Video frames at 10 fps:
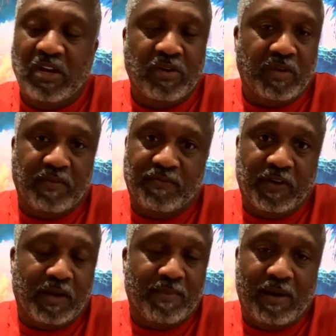don't give a
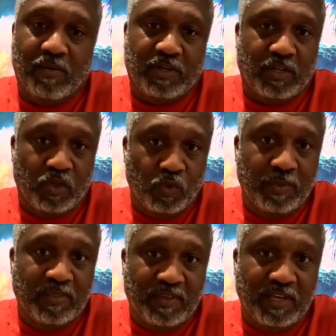fuck about what the
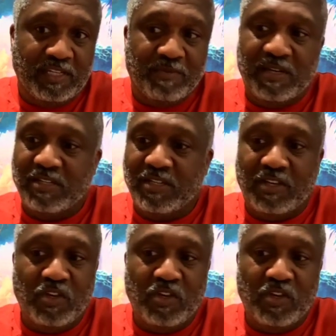human thinks because